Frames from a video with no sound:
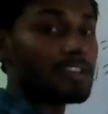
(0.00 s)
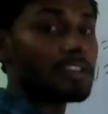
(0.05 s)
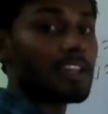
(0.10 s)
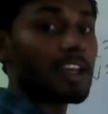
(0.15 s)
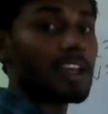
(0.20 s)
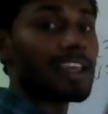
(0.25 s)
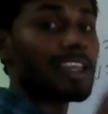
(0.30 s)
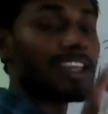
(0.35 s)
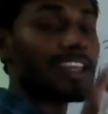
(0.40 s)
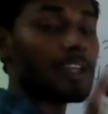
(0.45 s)

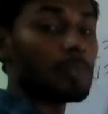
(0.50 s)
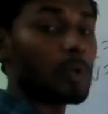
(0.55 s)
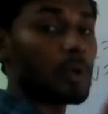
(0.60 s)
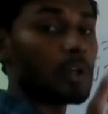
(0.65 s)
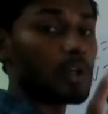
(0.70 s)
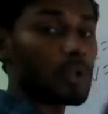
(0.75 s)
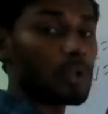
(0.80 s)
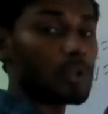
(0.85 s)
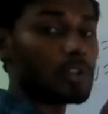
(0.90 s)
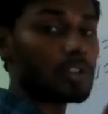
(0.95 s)
the heat
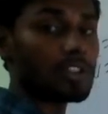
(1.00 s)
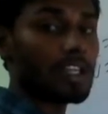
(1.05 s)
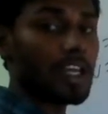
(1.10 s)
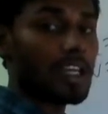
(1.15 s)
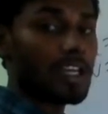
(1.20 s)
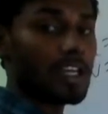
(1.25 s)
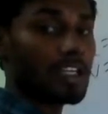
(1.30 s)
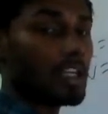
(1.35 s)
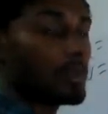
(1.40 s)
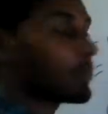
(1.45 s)
produced
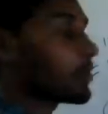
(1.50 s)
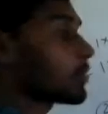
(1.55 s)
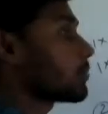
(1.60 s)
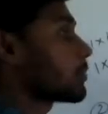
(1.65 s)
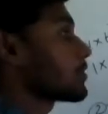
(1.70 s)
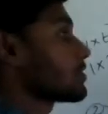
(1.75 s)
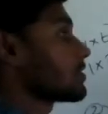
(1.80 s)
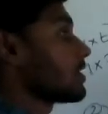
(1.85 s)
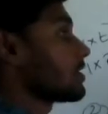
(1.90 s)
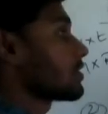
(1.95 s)
directly
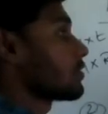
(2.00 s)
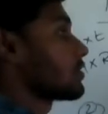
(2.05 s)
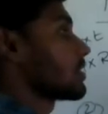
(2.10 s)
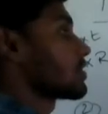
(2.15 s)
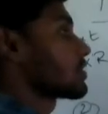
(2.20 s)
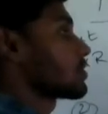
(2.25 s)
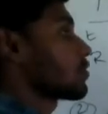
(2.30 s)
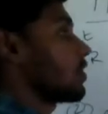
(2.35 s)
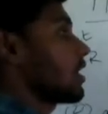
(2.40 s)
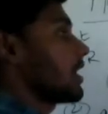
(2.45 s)
proportional to the
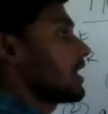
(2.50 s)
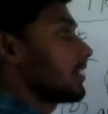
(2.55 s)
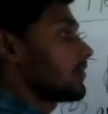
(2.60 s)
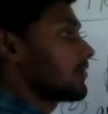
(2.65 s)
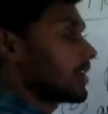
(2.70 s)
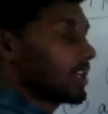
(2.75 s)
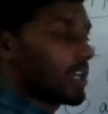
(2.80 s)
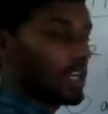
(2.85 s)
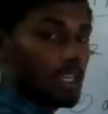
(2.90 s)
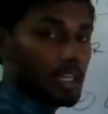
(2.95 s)
square of
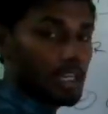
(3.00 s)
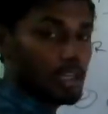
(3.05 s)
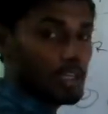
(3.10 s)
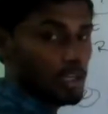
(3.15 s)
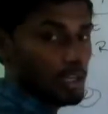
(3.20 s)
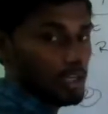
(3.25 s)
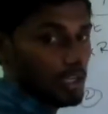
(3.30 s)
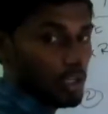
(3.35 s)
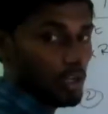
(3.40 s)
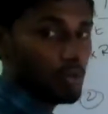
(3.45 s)
the
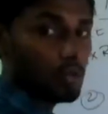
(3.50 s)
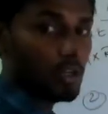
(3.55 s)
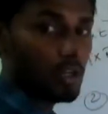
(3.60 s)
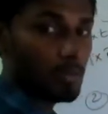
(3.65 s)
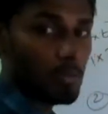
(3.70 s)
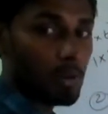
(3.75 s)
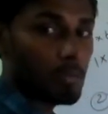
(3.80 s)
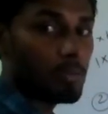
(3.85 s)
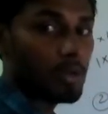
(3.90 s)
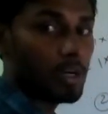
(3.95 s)
current, you have to
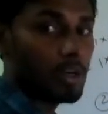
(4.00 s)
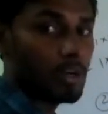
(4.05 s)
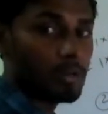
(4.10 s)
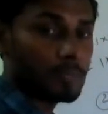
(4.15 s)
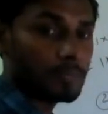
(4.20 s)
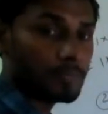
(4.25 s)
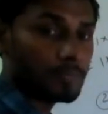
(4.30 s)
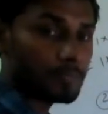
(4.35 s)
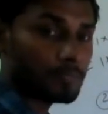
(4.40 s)
remember,